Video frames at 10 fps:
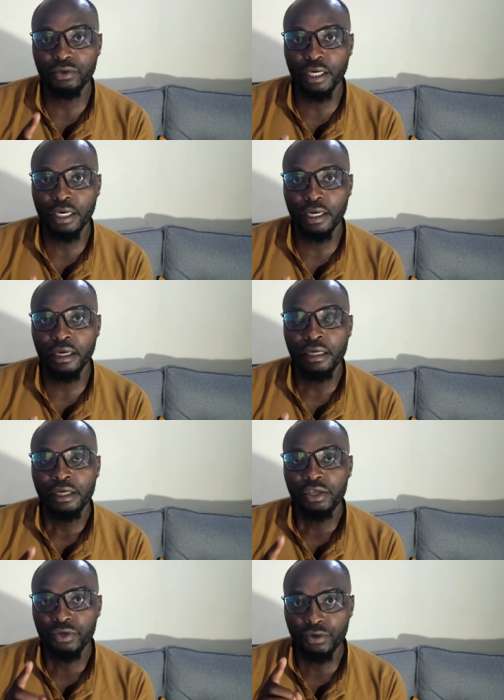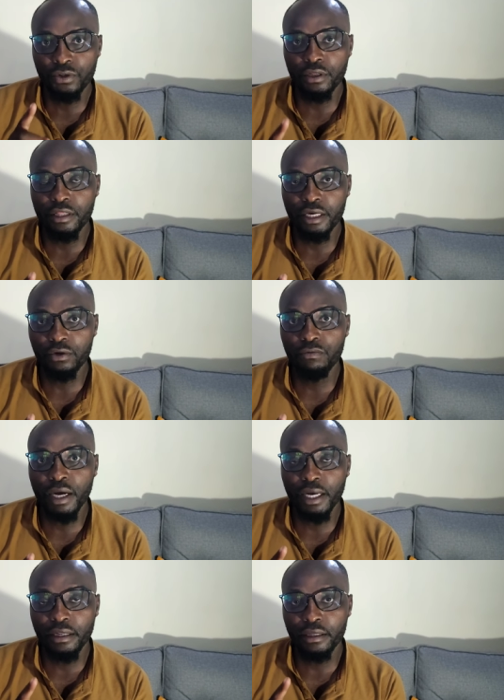your car. You know the
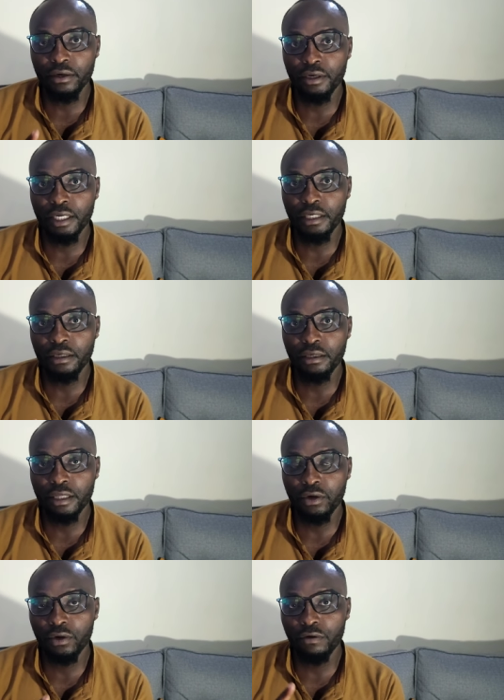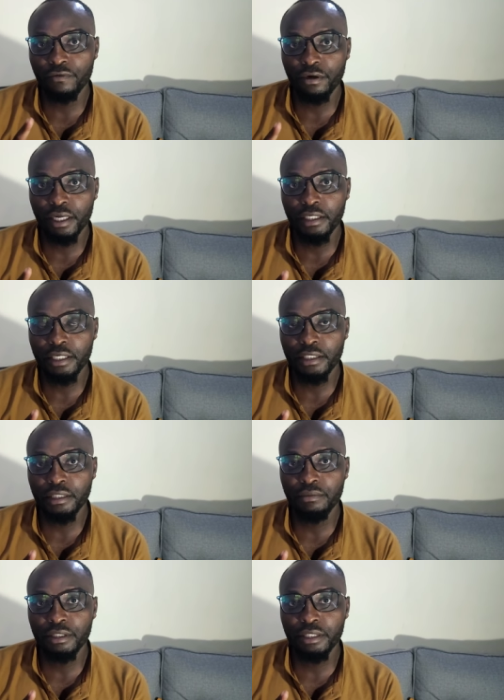Uber and the online the whole of online
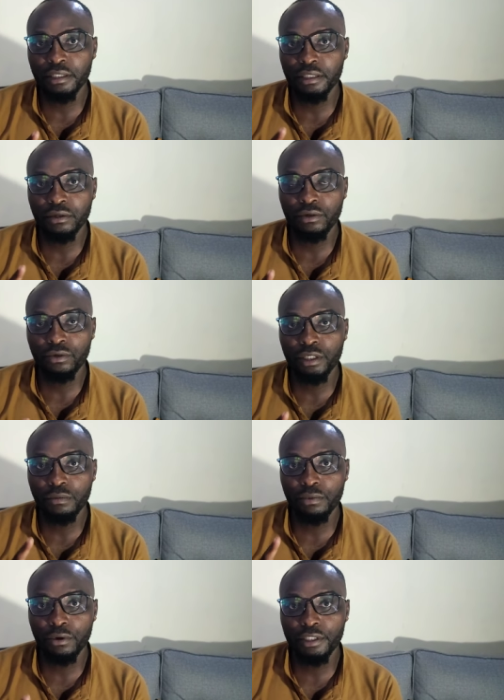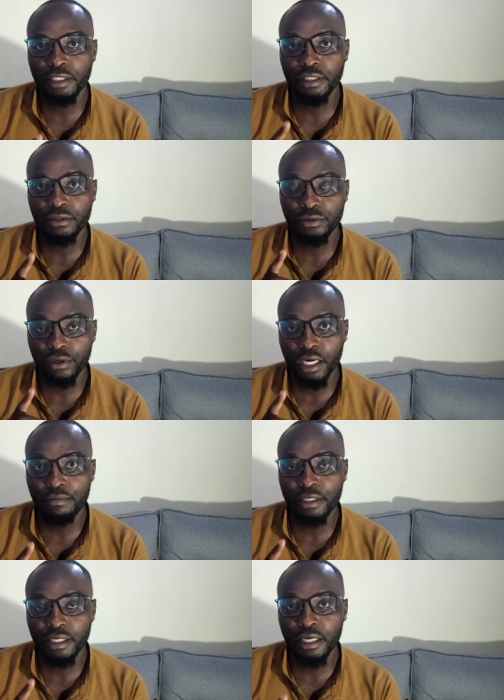taxi business including Bolt and
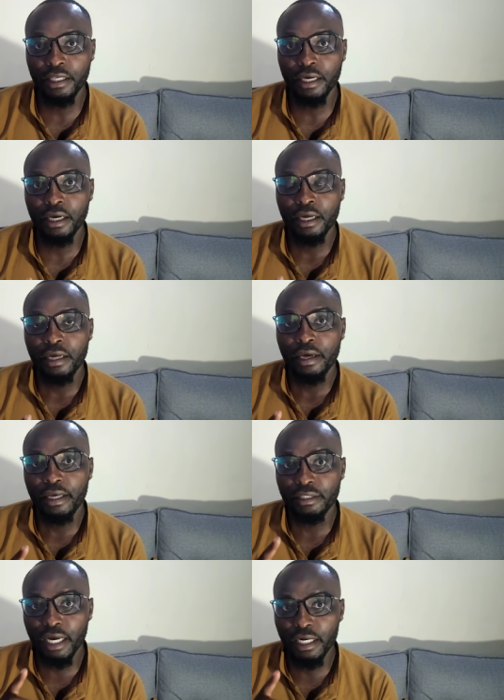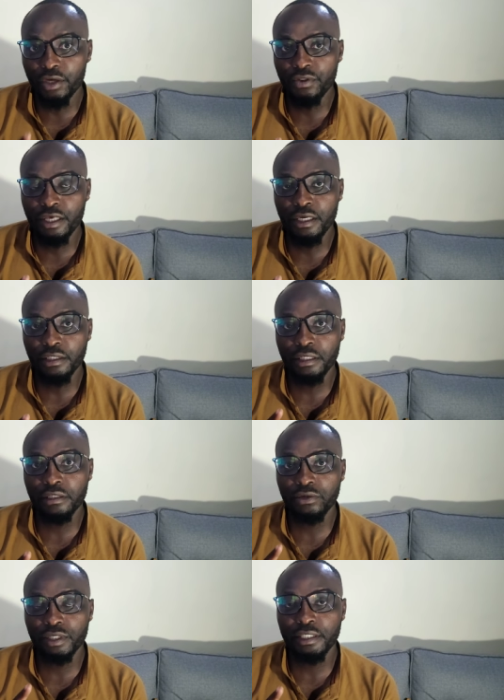Cab in Kenya is a new thing
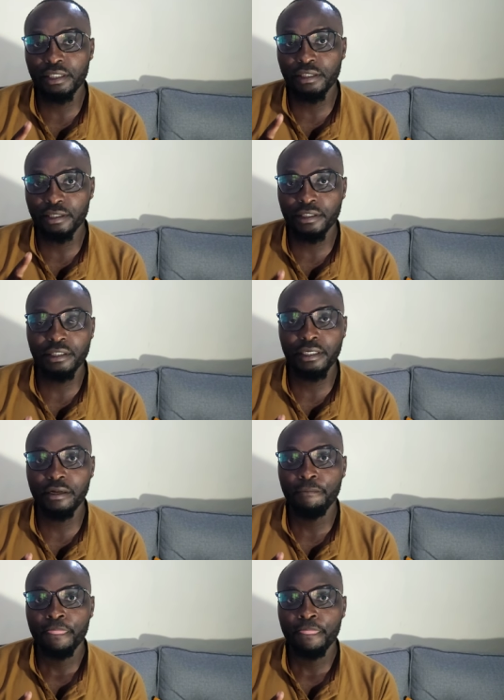since 2016